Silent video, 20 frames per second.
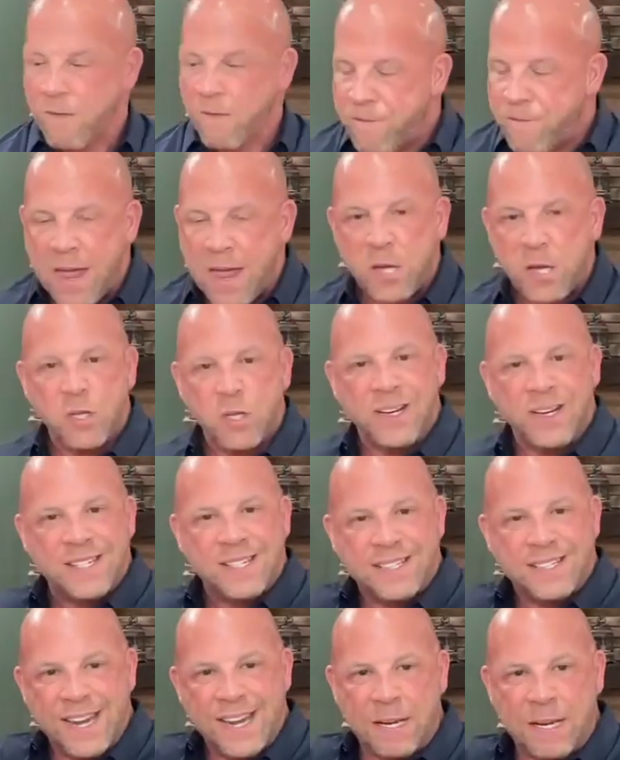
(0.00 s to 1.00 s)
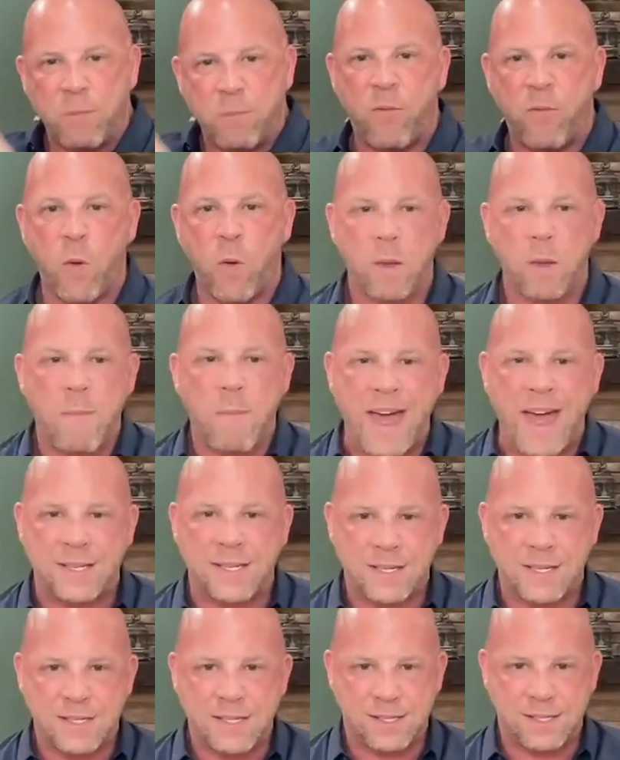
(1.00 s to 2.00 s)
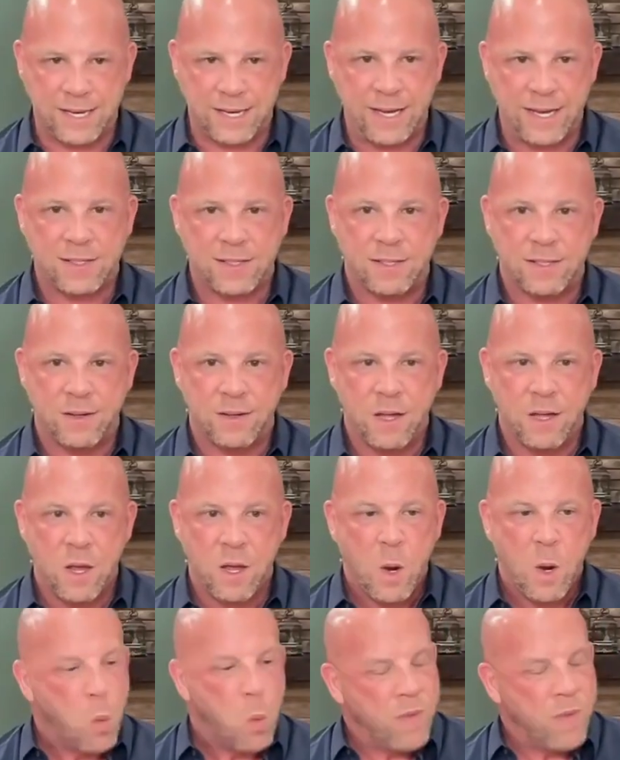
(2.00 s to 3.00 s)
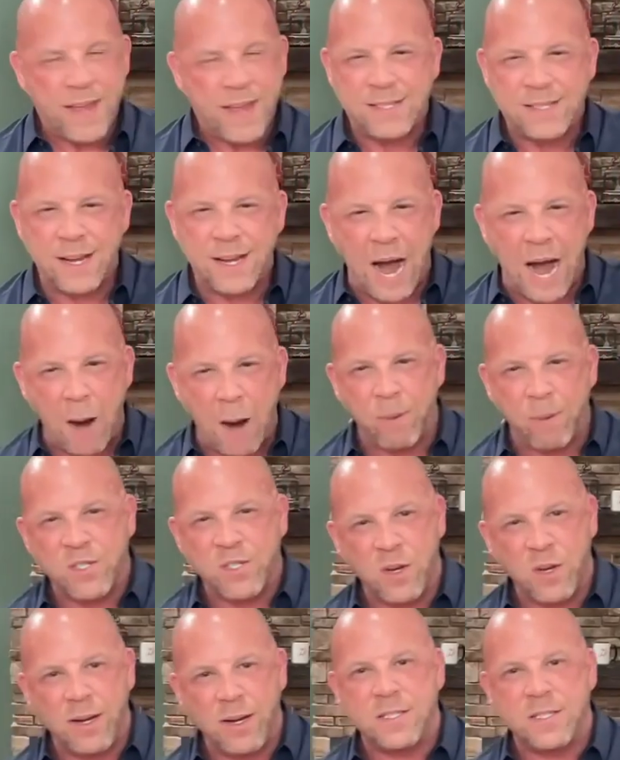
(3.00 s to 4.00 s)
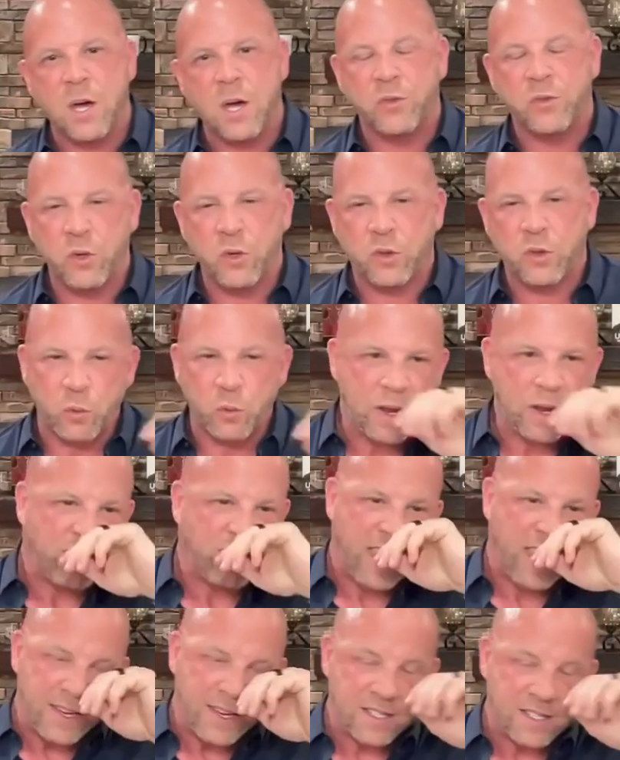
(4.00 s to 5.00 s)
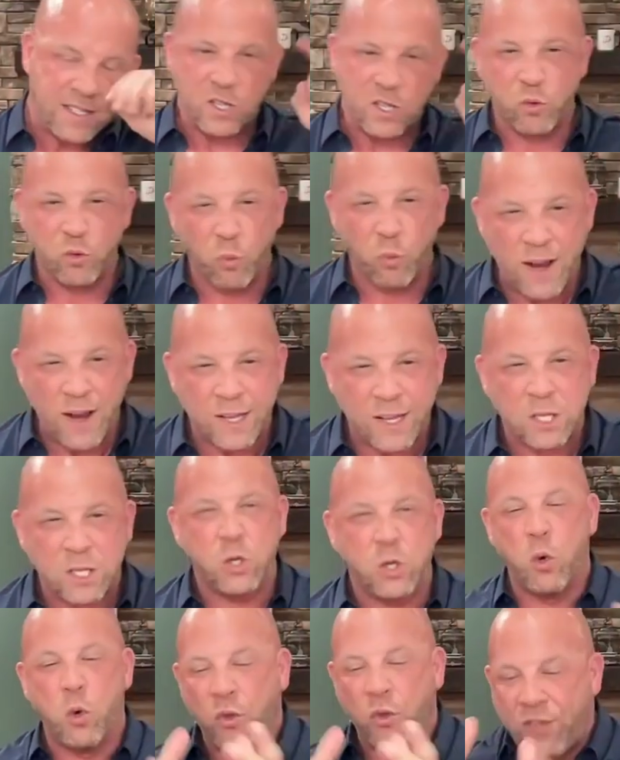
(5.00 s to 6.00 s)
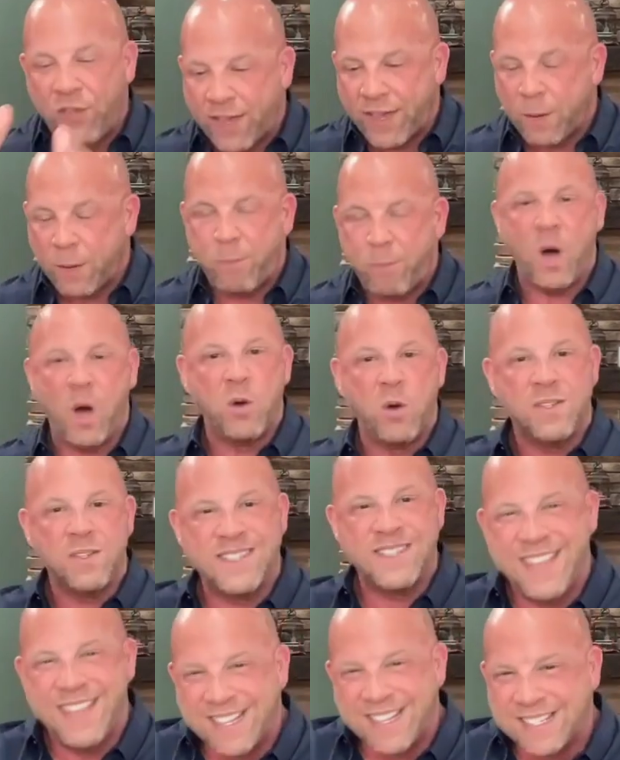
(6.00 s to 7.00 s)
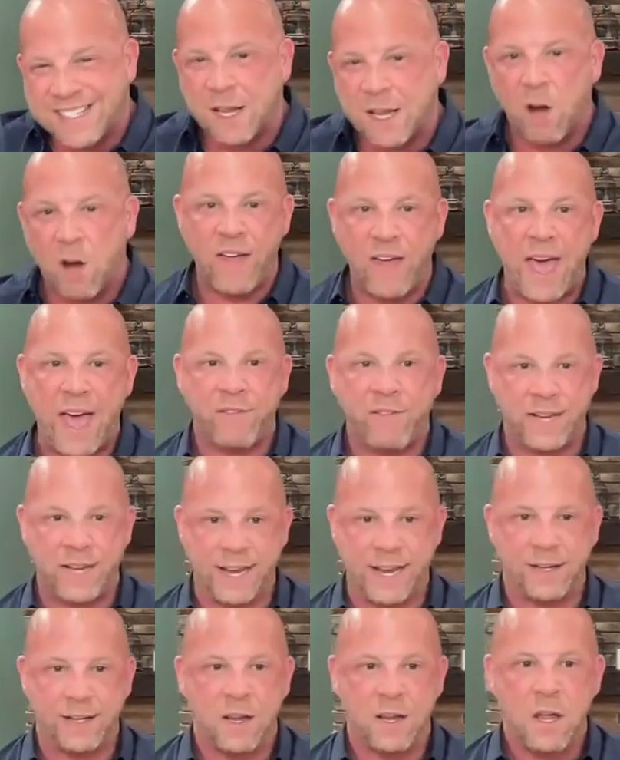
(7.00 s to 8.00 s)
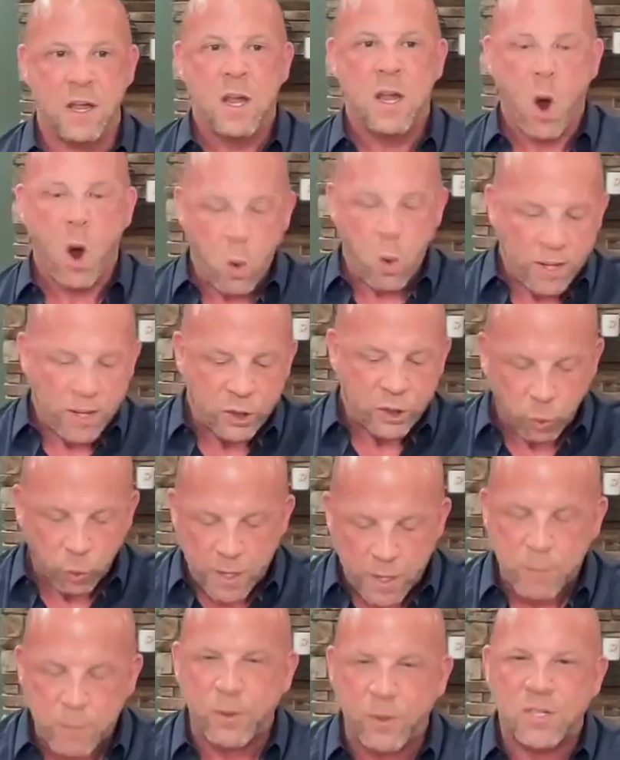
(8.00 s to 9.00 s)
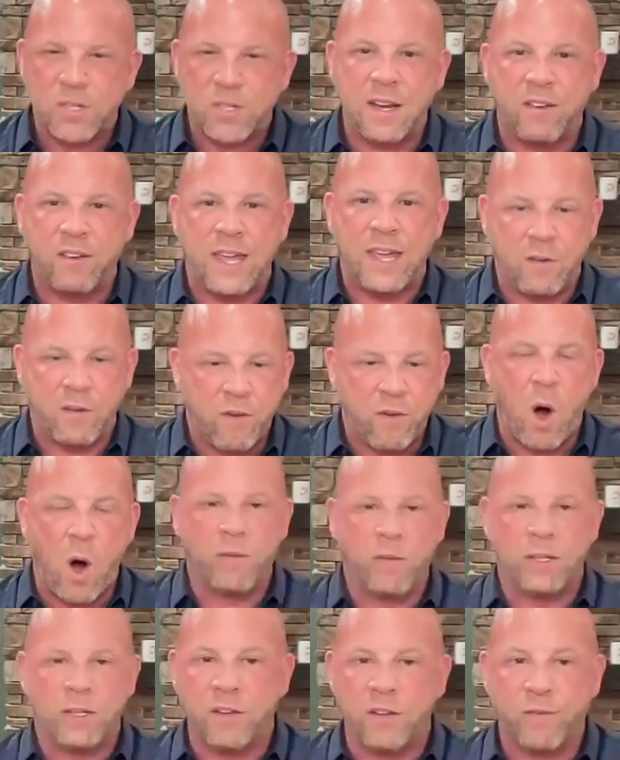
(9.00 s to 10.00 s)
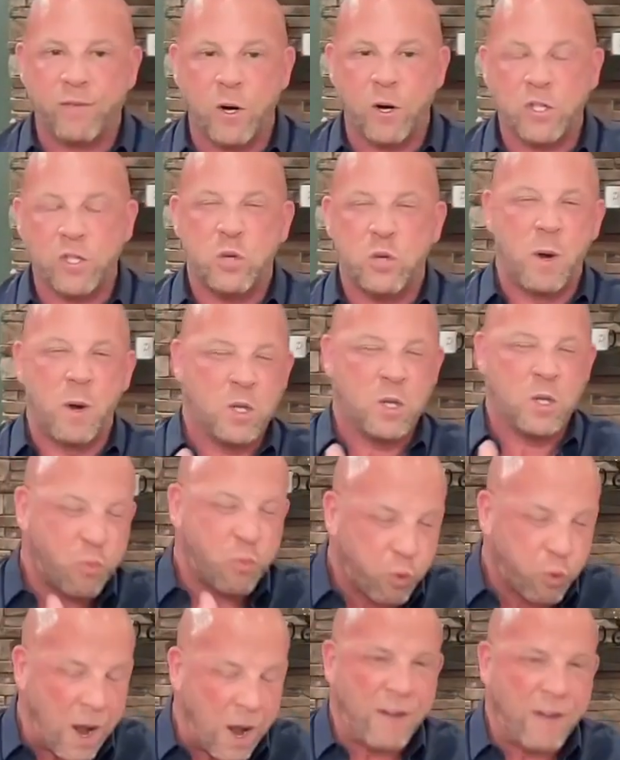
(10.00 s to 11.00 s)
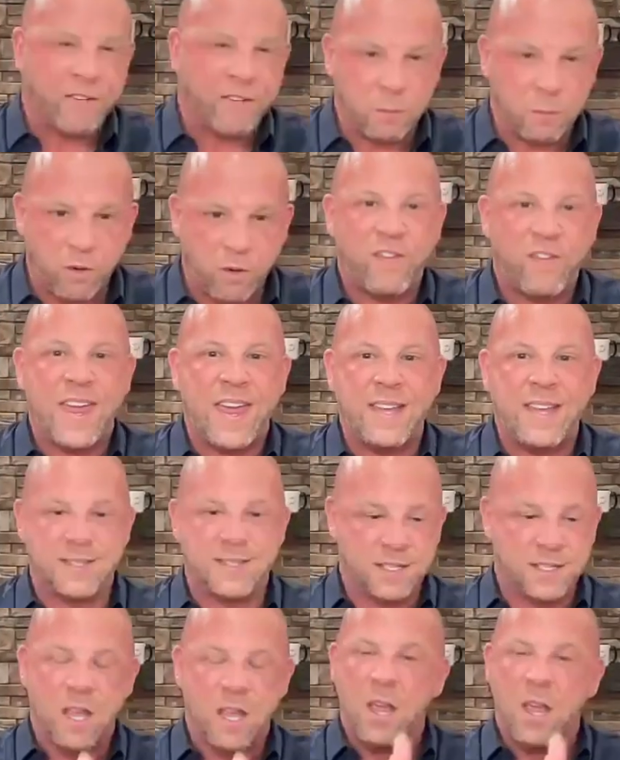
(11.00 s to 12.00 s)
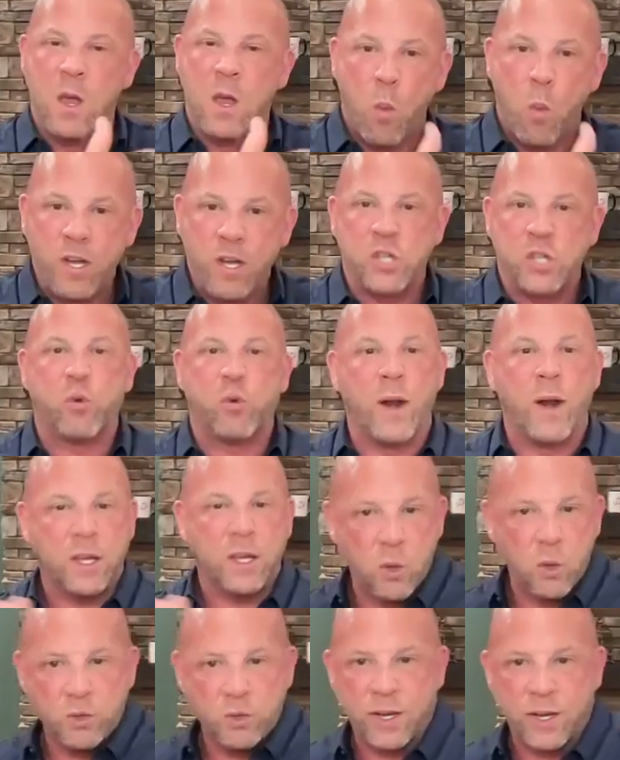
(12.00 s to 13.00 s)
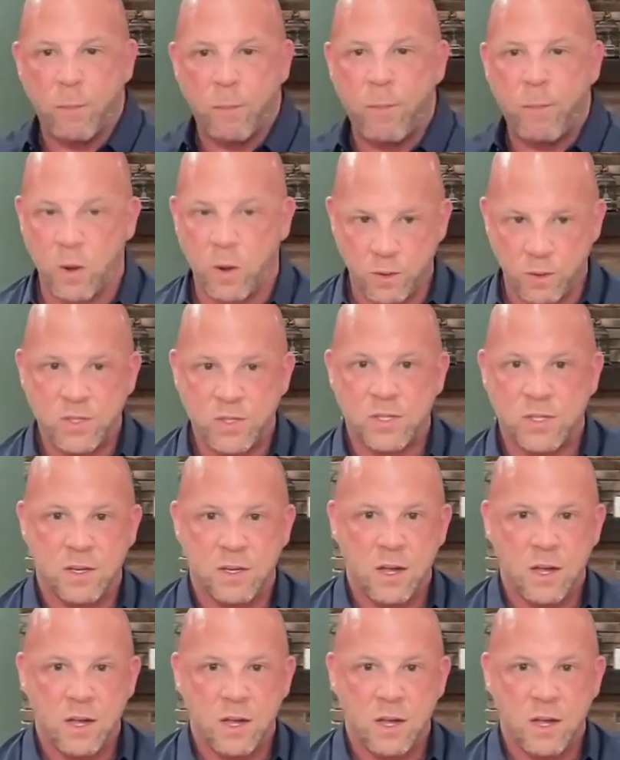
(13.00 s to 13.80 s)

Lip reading: Vision is seeing it before the masses see it. When they said opportunities go through 3 phases, ridicule, then opposed, then self-evident, only 3% get involved in the first 2 most profitable phases, which is ridiculed and opposed.